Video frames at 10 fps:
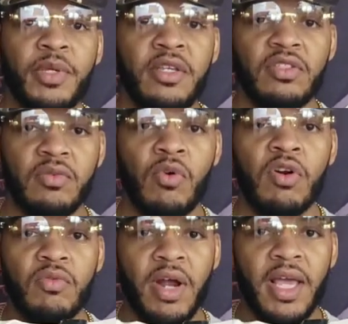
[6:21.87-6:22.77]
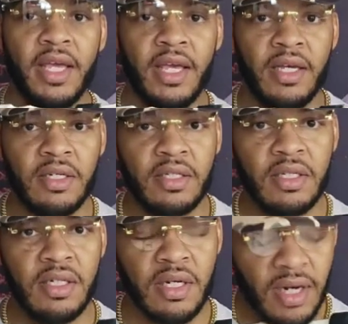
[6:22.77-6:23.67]
piece of work right here.
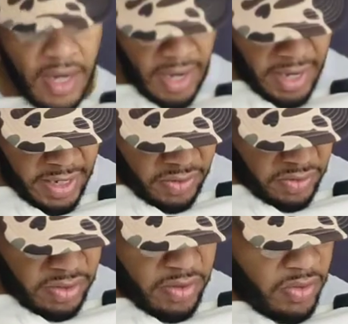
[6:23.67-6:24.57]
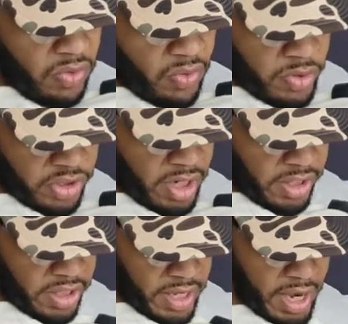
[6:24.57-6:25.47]
All right? What
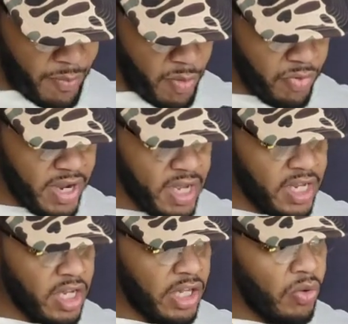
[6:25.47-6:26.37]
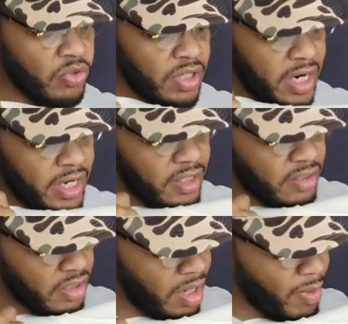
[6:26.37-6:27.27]
y'all think? I'm going to bring it in close, all right?
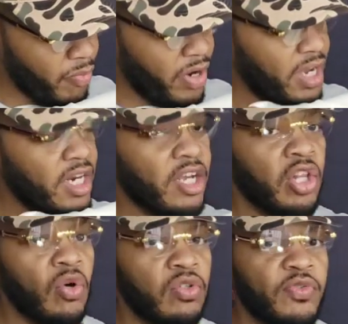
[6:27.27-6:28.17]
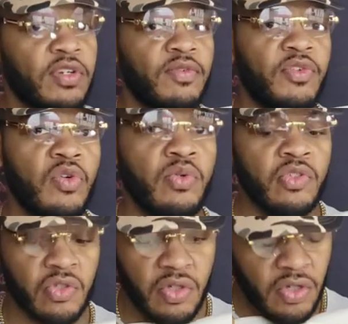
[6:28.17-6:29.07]
I'm going to bring it in close for the
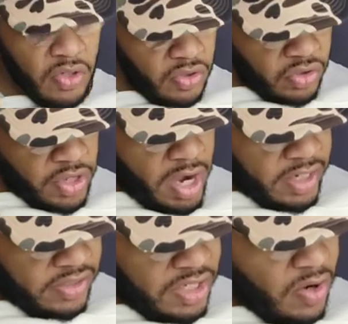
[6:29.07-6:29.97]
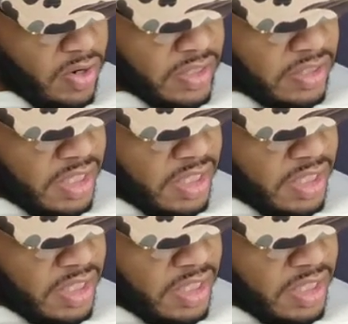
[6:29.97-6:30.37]
viewers, so y'all can see all the